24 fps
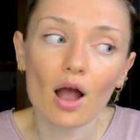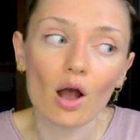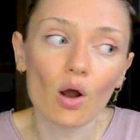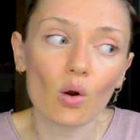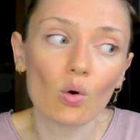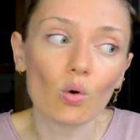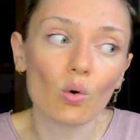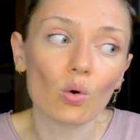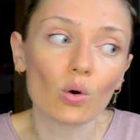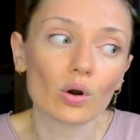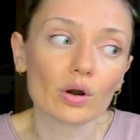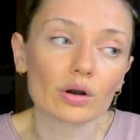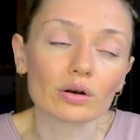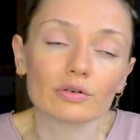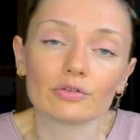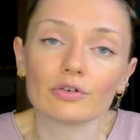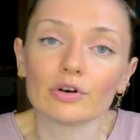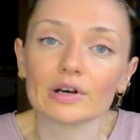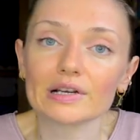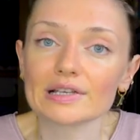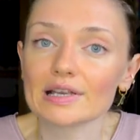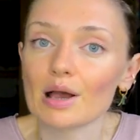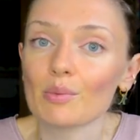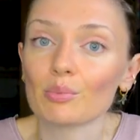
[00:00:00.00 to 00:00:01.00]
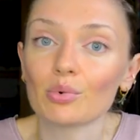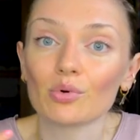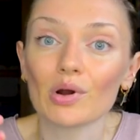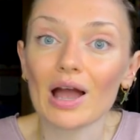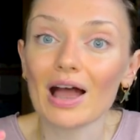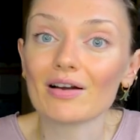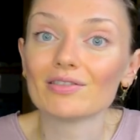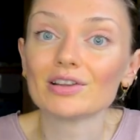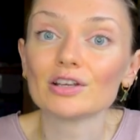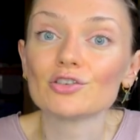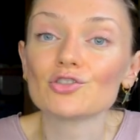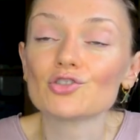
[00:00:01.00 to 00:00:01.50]
or, for example,
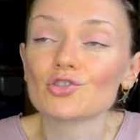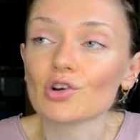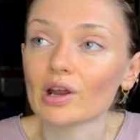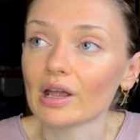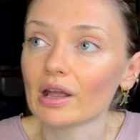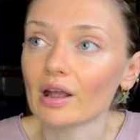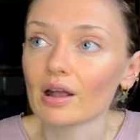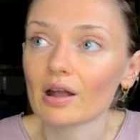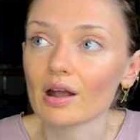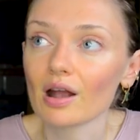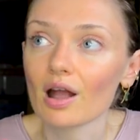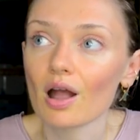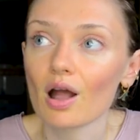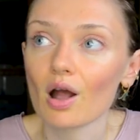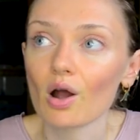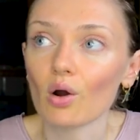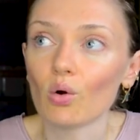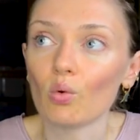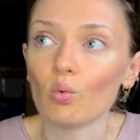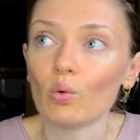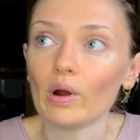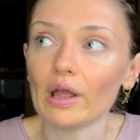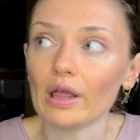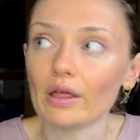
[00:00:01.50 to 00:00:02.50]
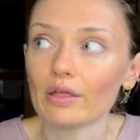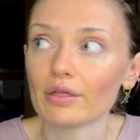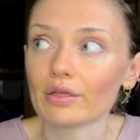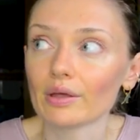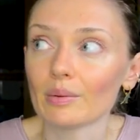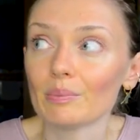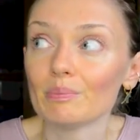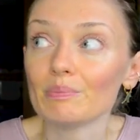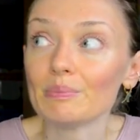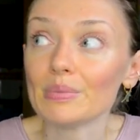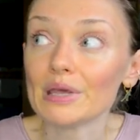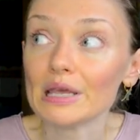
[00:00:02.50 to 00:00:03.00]
having a drink with
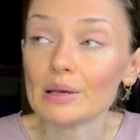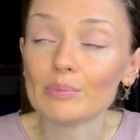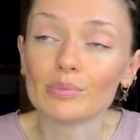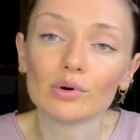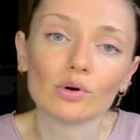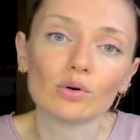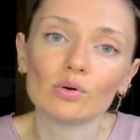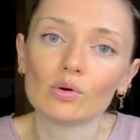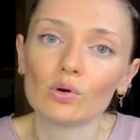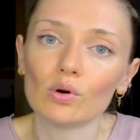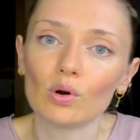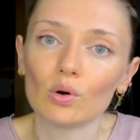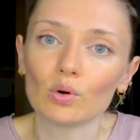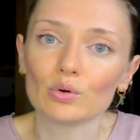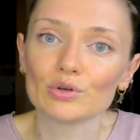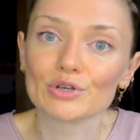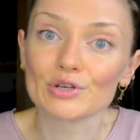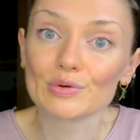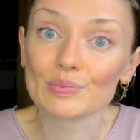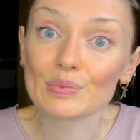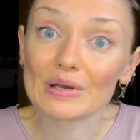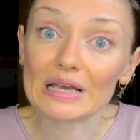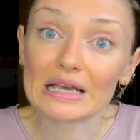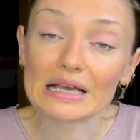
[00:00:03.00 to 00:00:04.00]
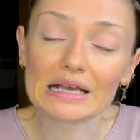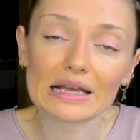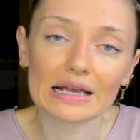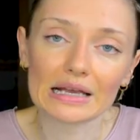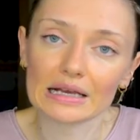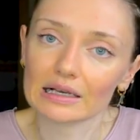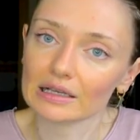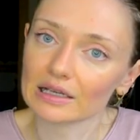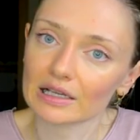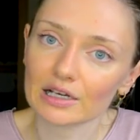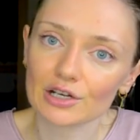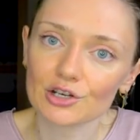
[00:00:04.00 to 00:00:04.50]
people who speak
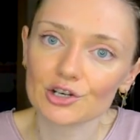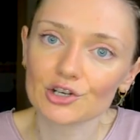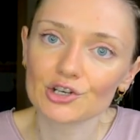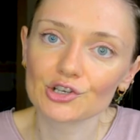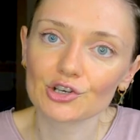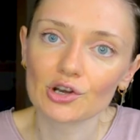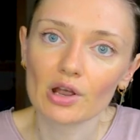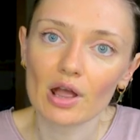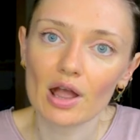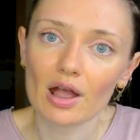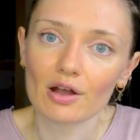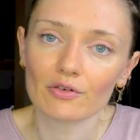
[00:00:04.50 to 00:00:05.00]
English,